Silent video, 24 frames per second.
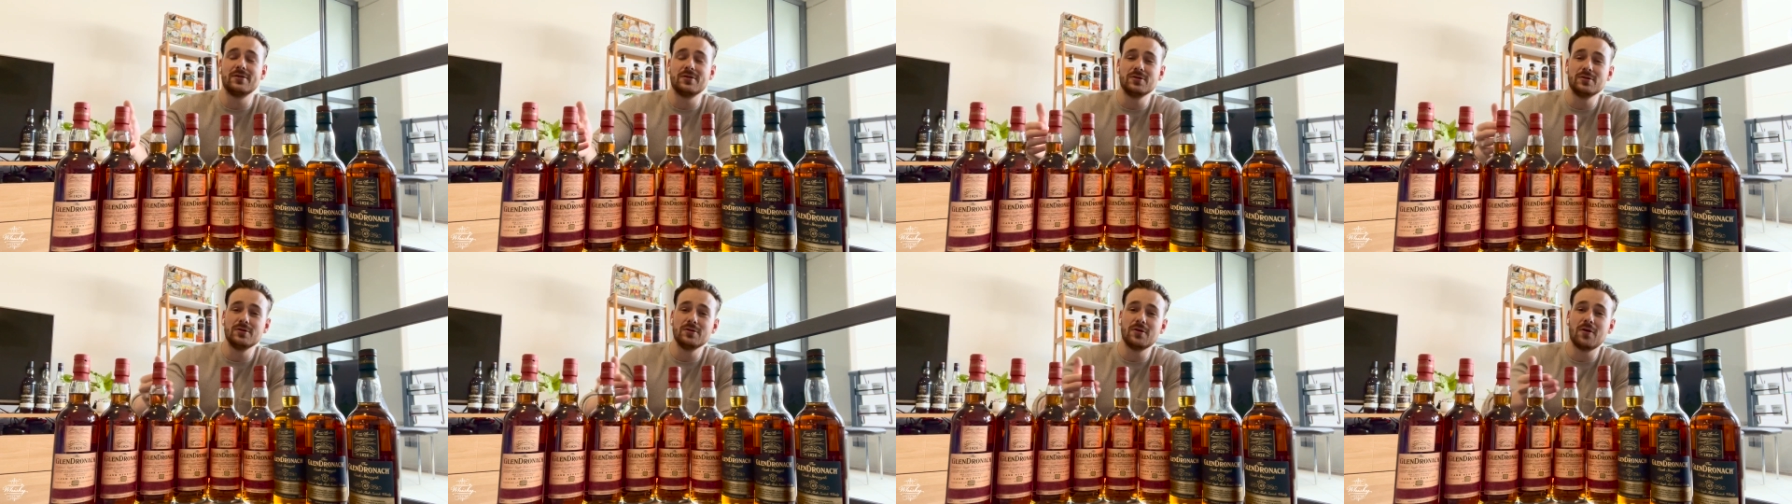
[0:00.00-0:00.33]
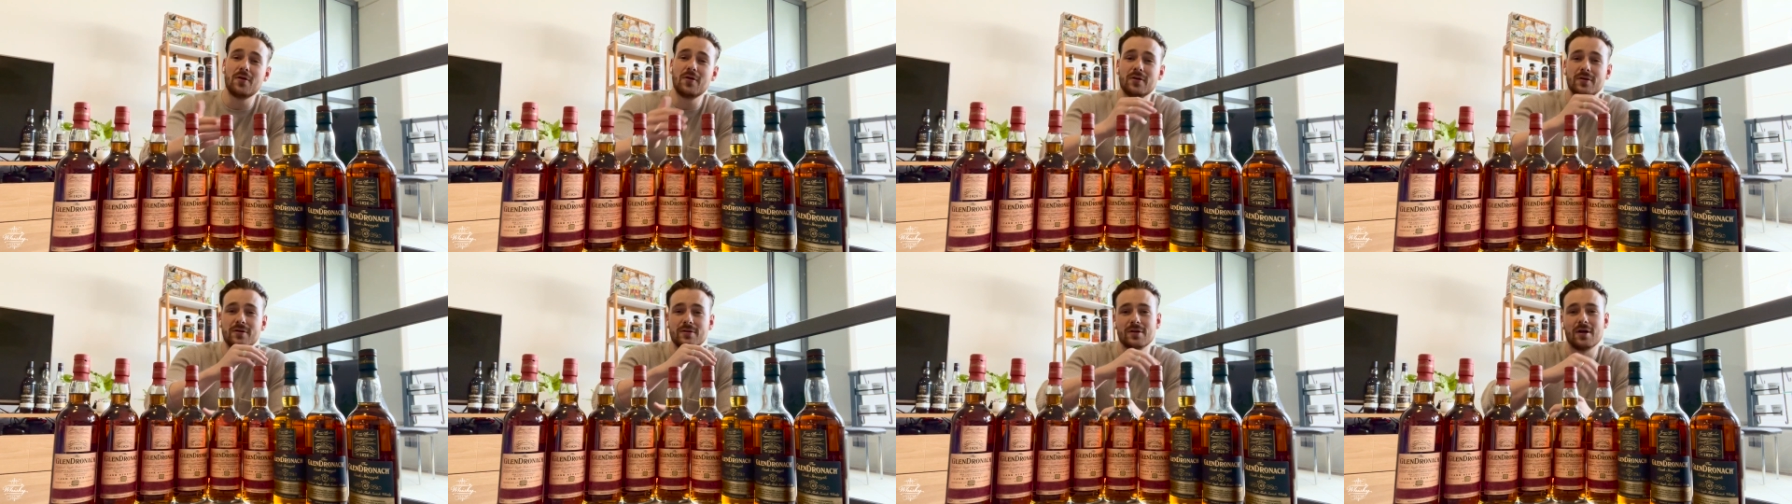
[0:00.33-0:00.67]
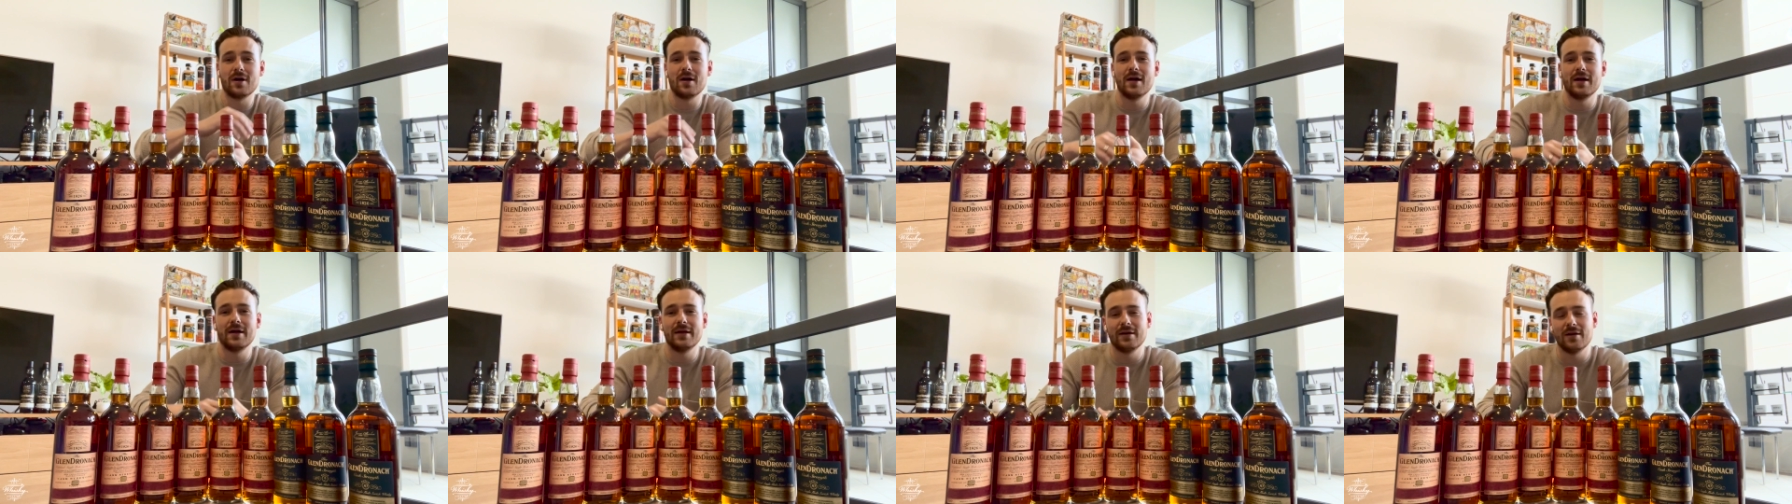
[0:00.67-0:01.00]
long
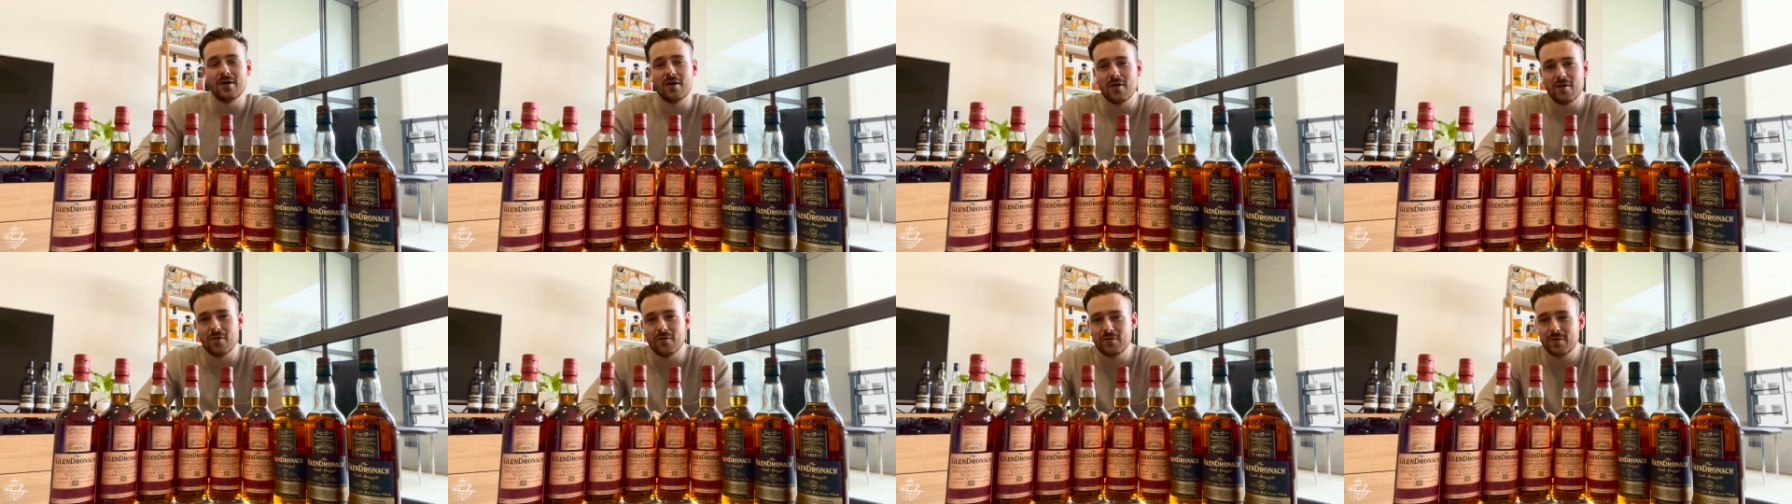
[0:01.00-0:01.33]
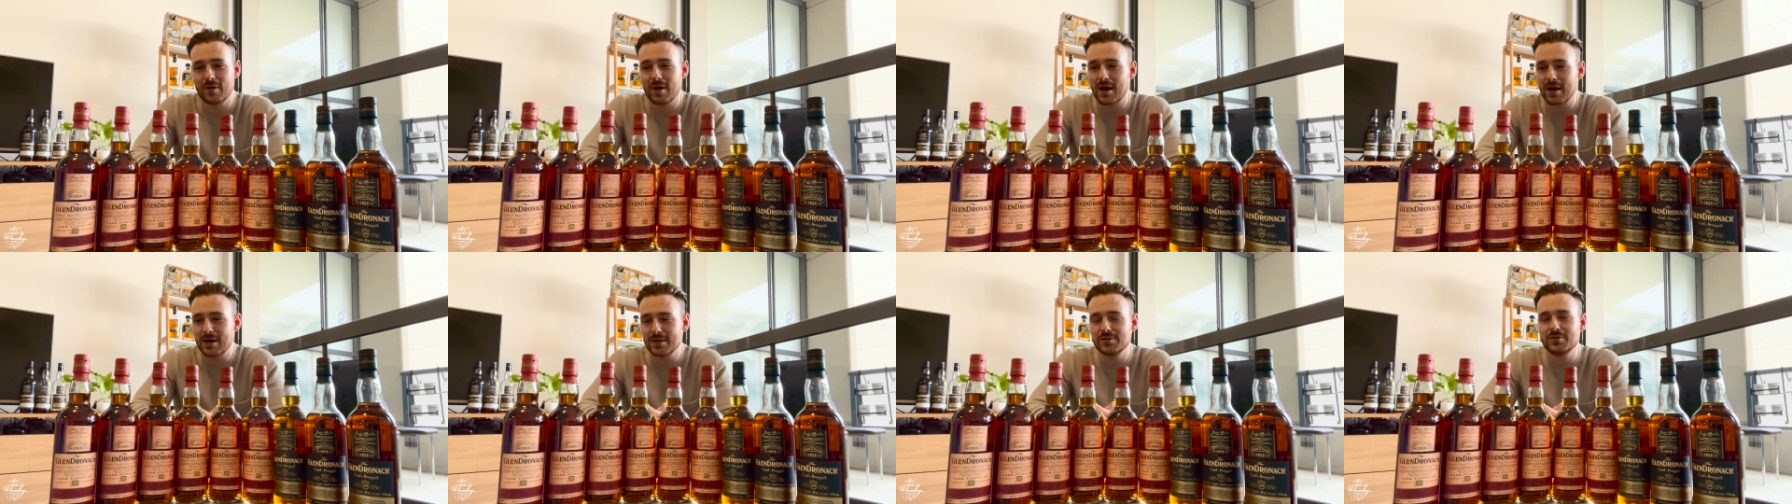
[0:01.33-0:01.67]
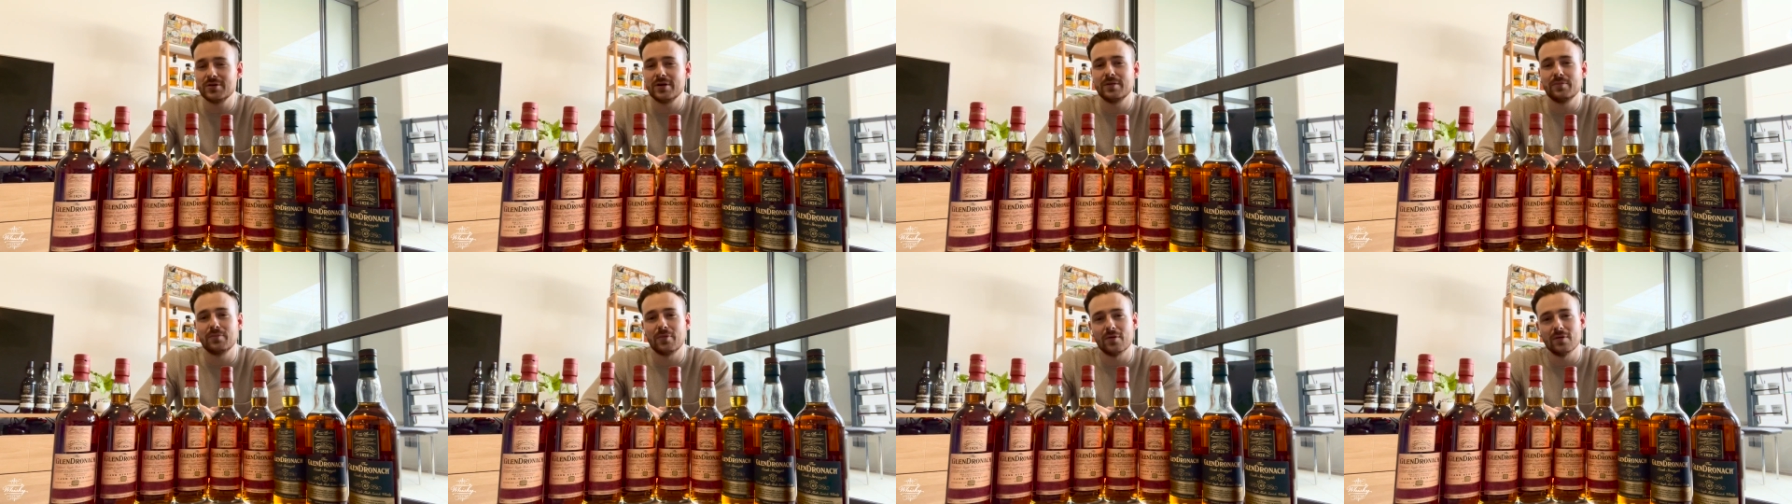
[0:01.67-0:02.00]
line of cask
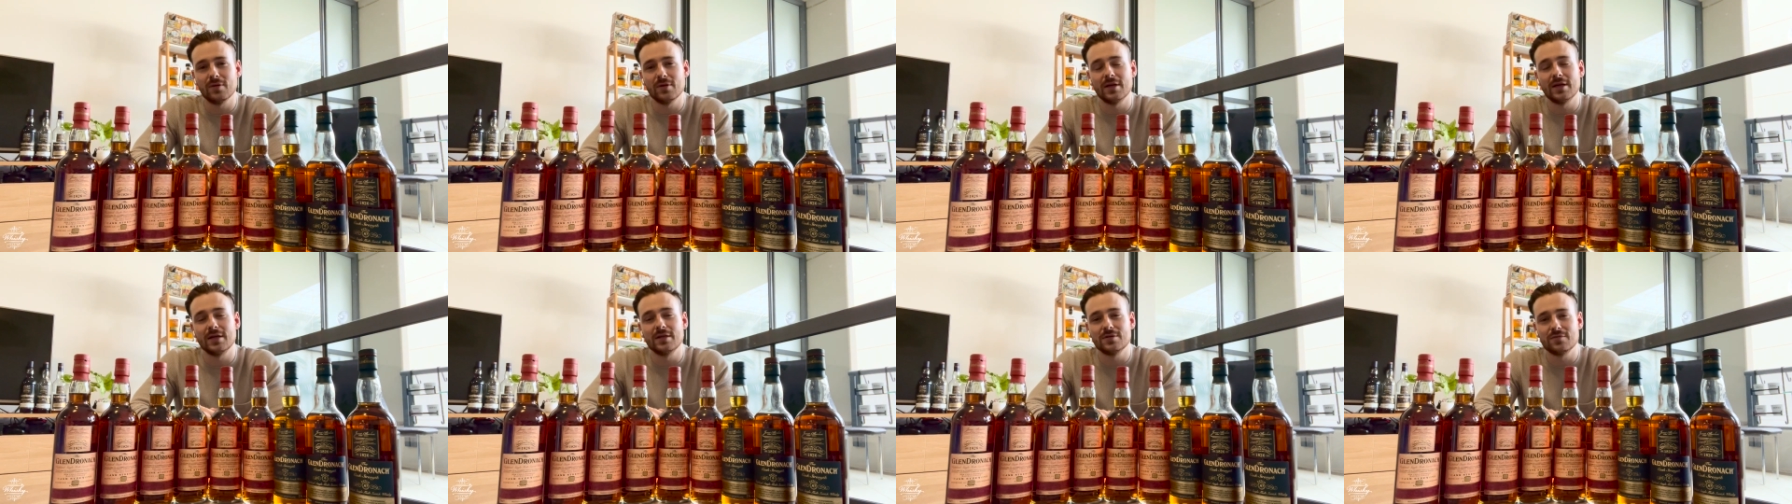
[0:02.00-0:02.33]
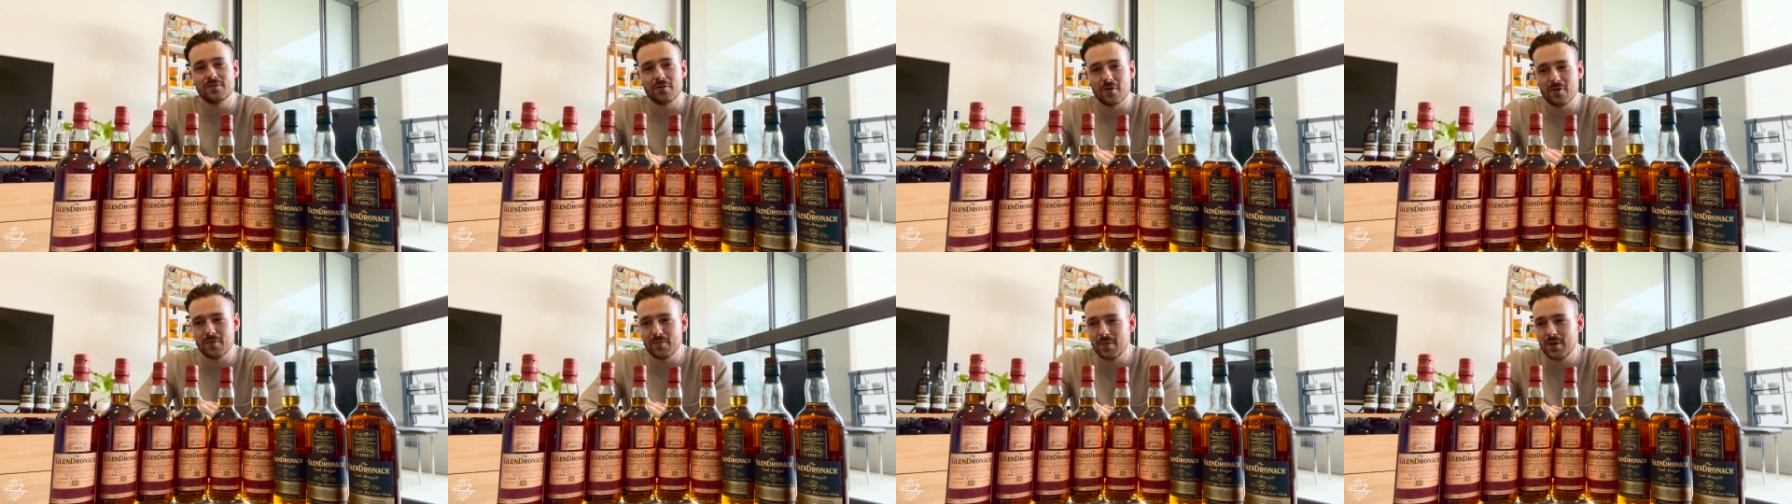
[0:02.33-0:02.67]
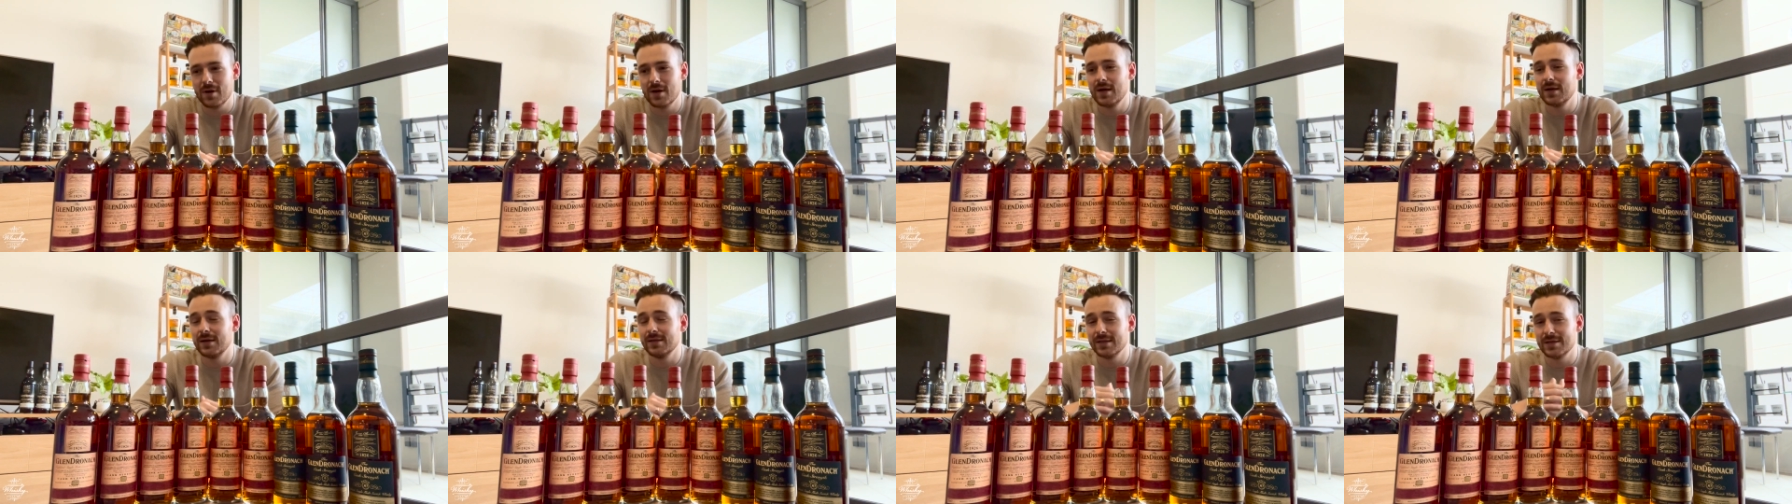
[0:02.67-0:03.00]
strength bottlings
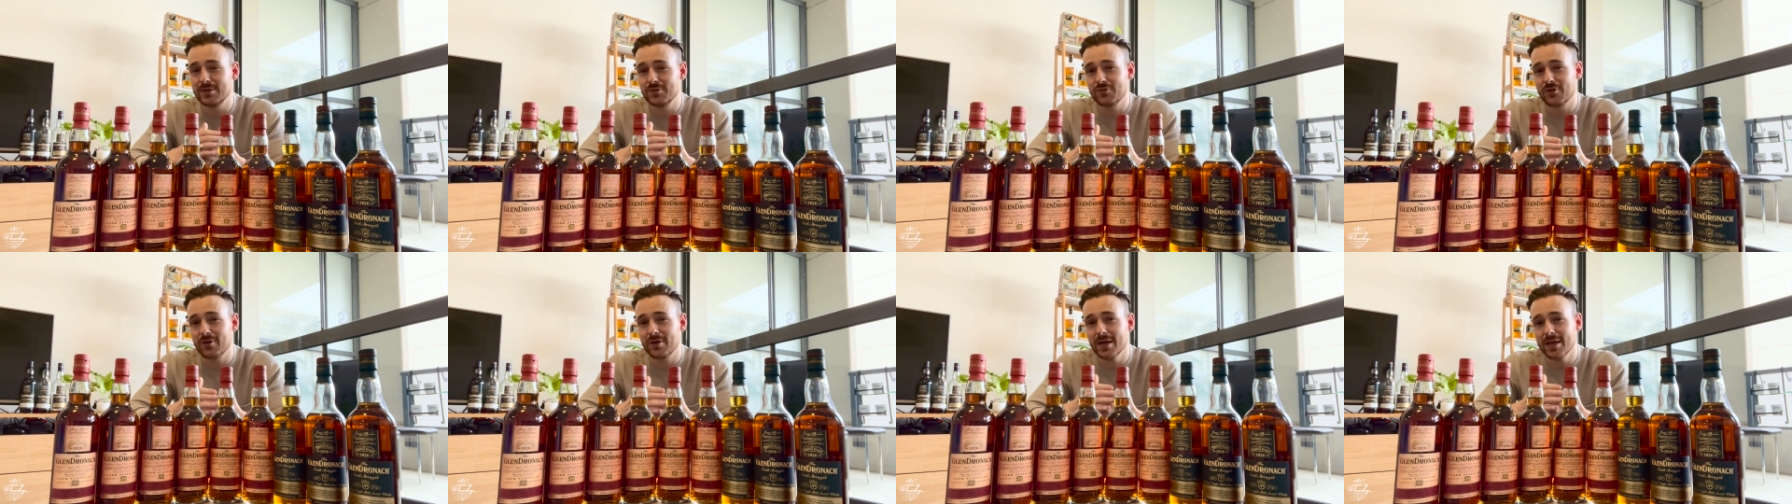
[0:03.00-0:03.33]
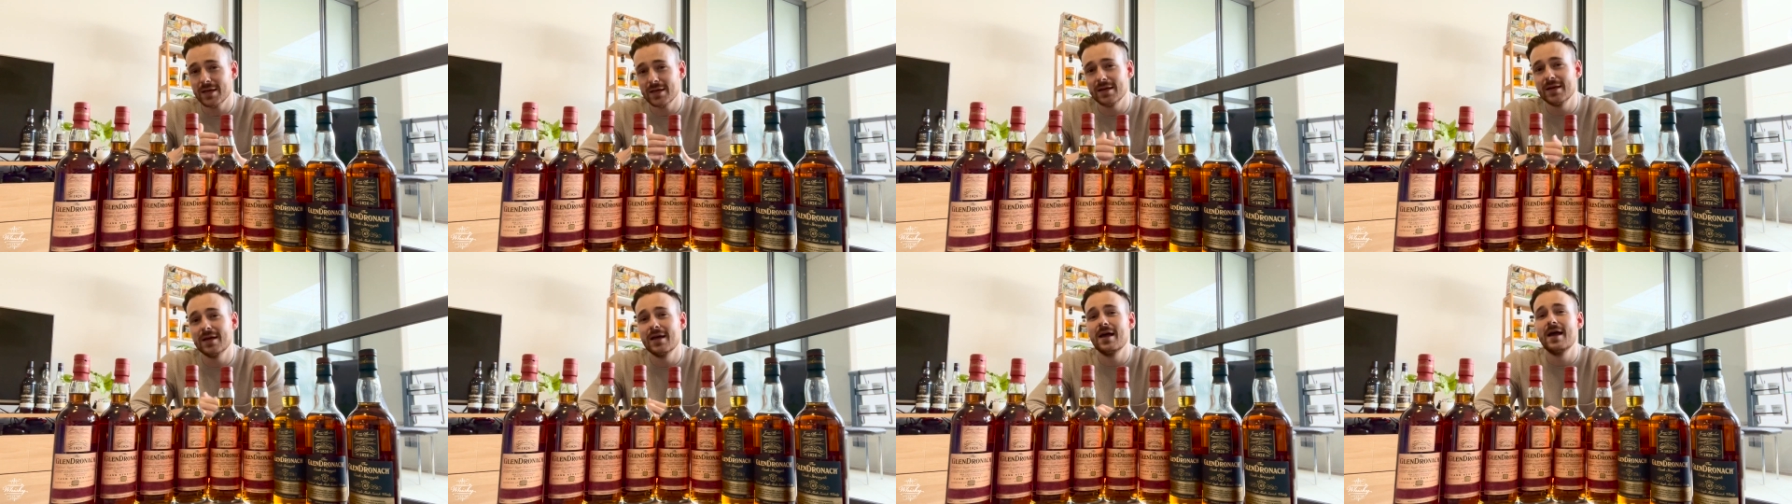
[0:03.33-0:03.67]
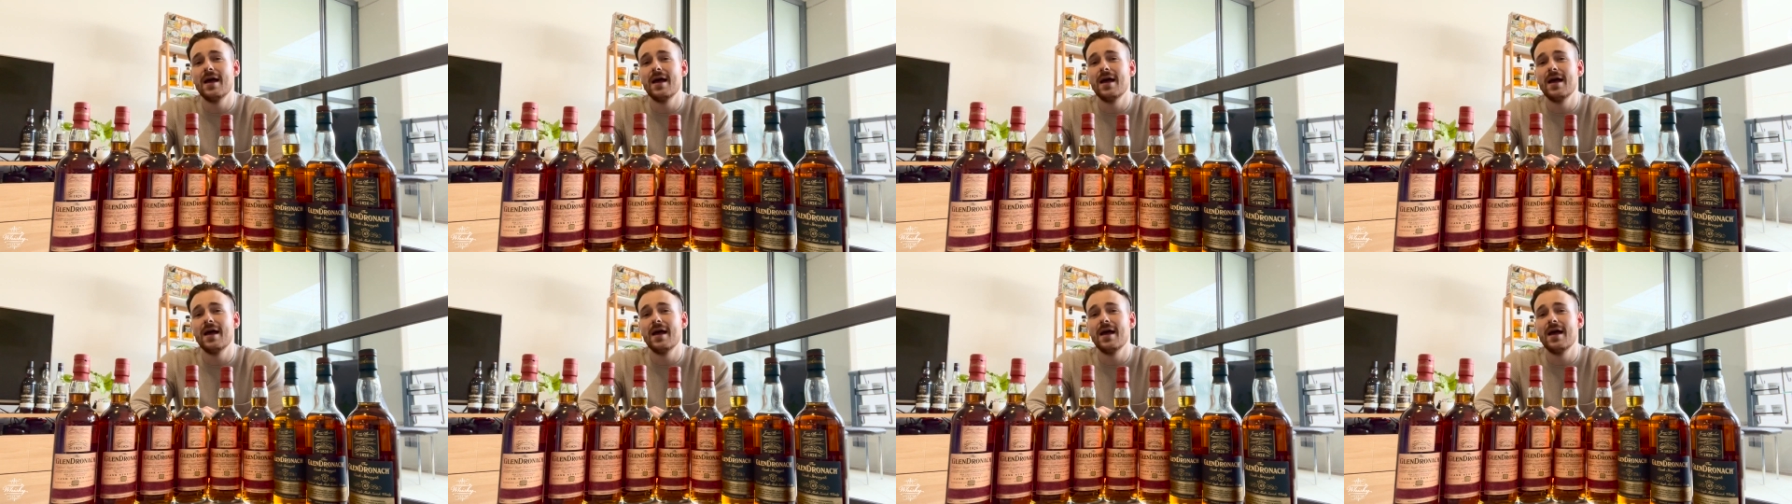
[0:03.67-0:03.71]
from GlenDronach,